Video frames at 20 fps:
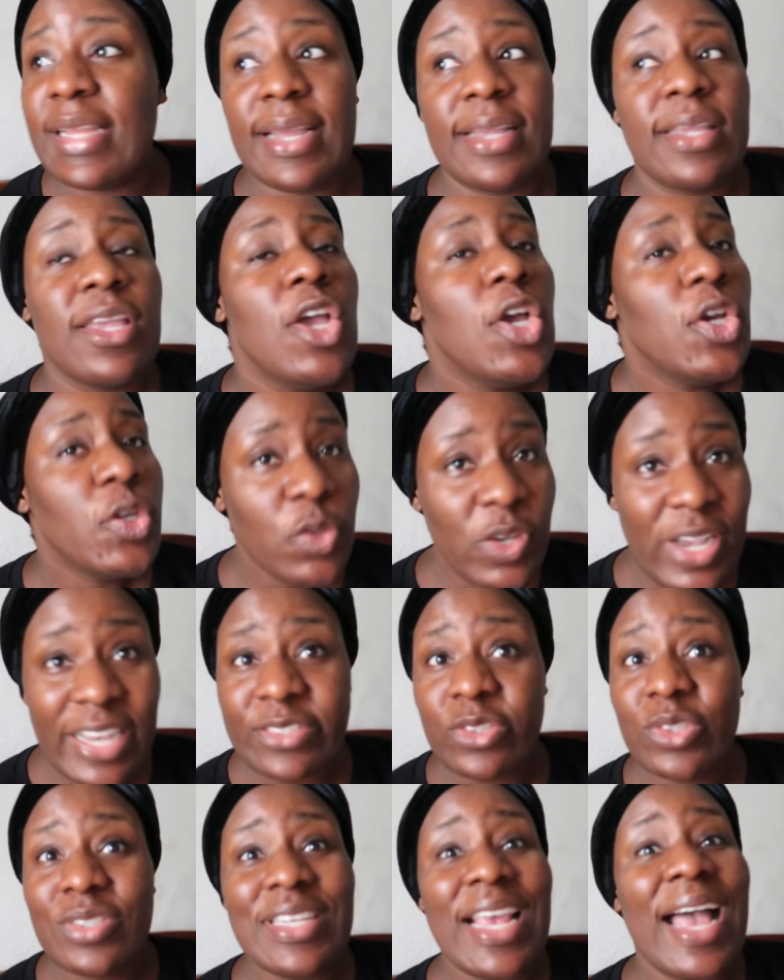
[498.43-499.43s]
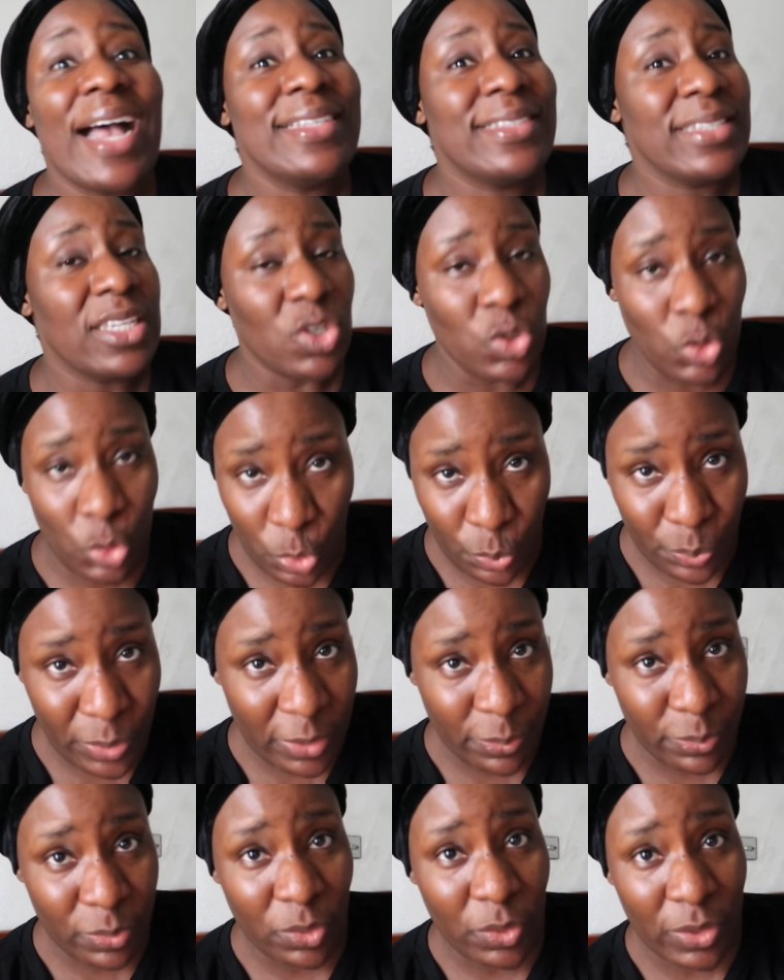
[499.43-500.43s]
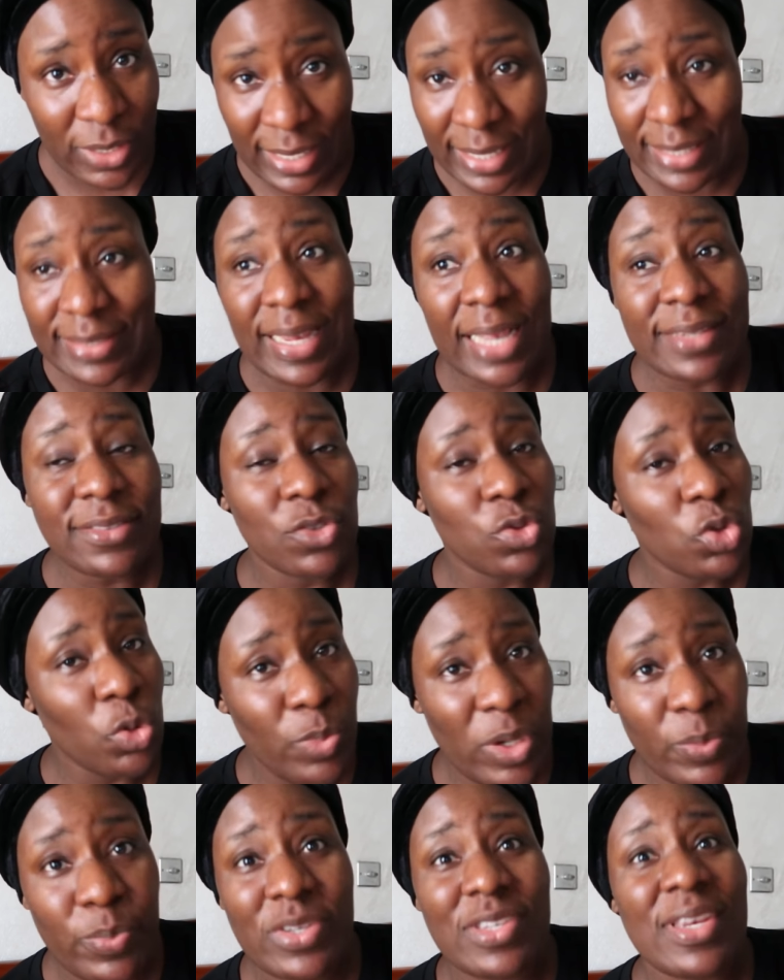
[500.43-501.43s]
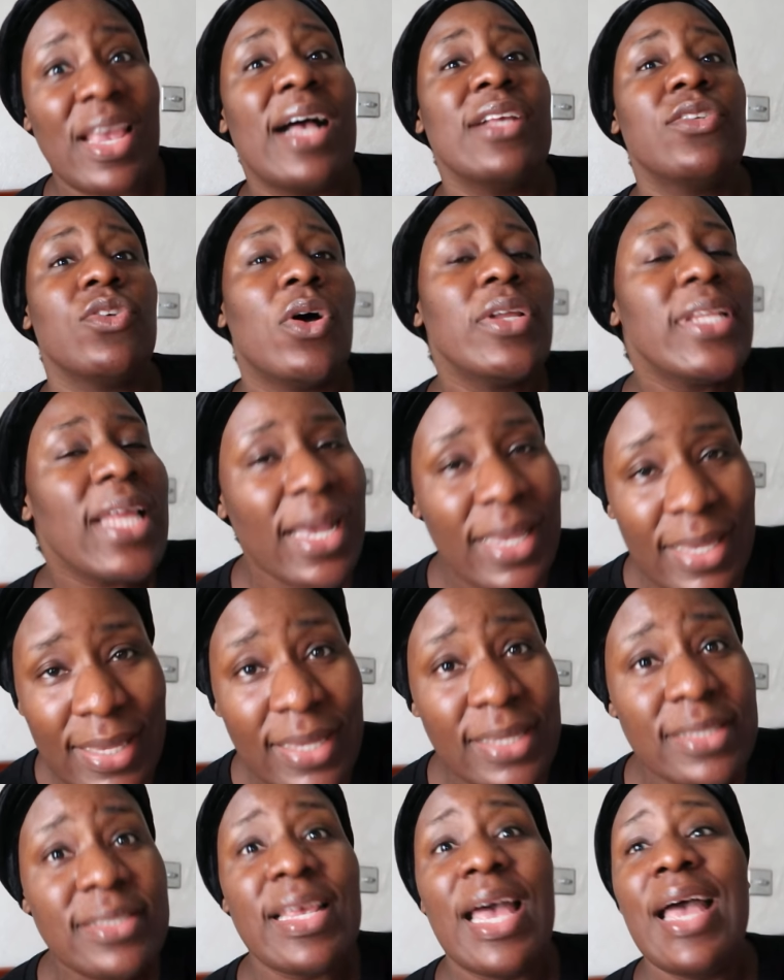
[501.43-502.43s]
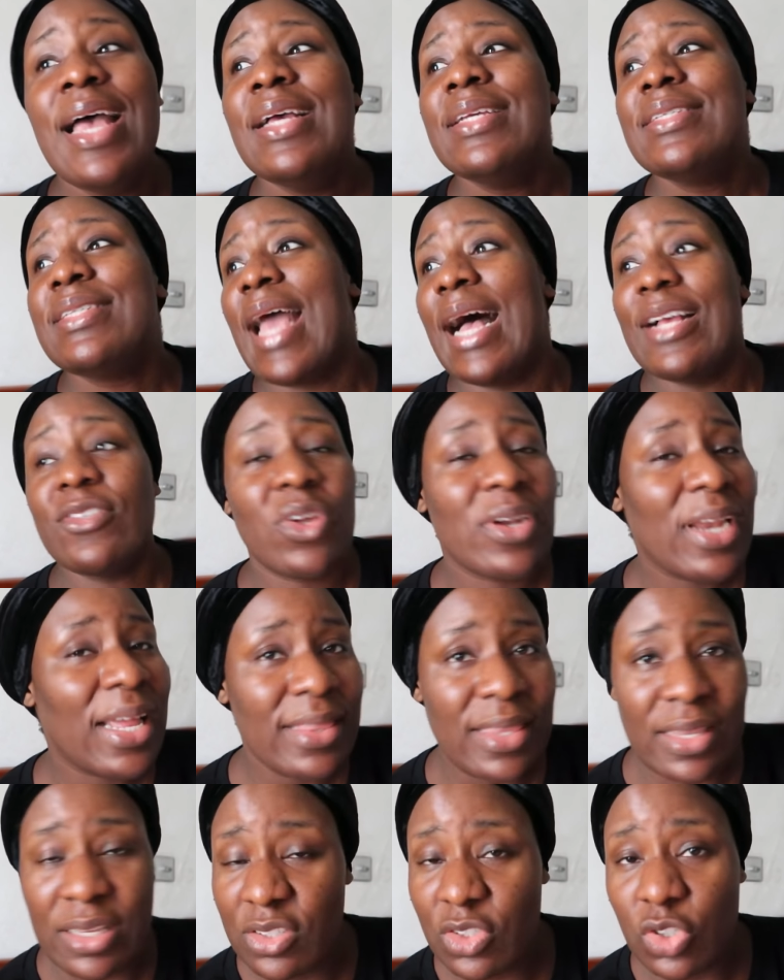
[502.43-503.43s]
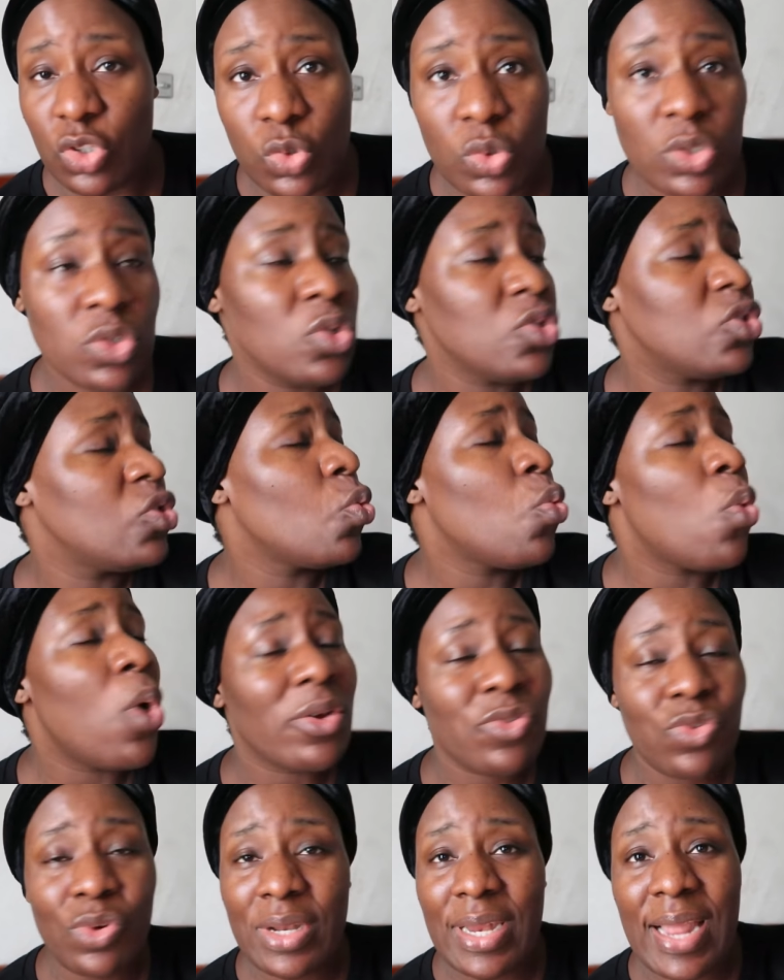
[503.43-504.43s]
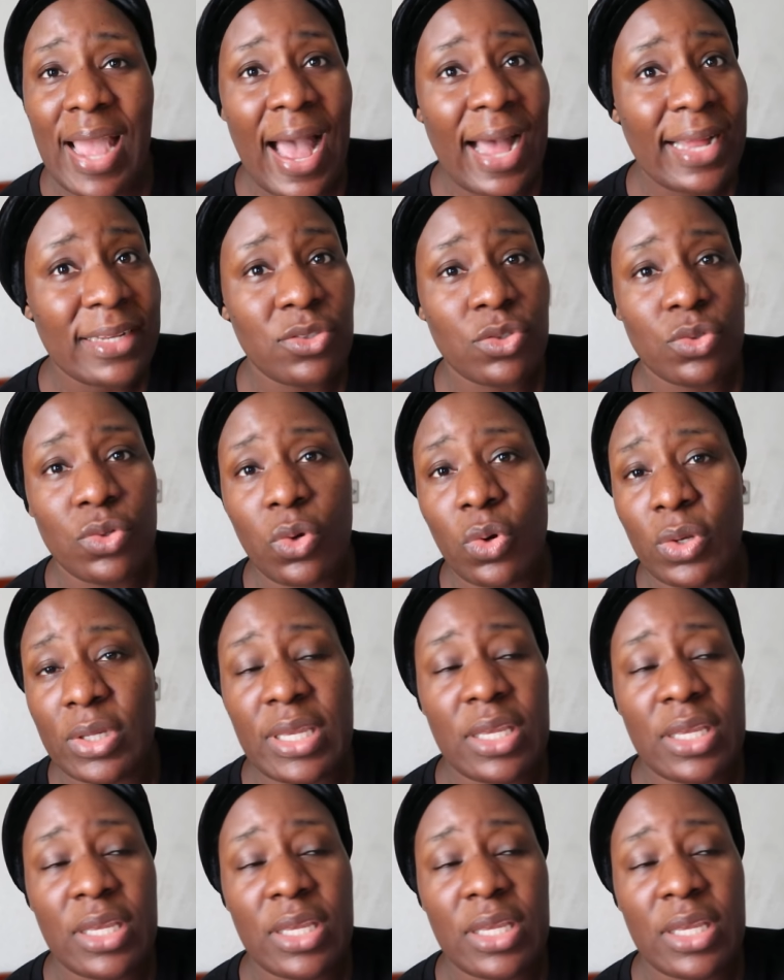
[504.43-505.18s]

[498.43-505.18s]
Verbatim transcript: Like, you guys know she has a new baby. Okay, she has a new baby, she has other kids, she has other things she's doing, so she works really hard, you know.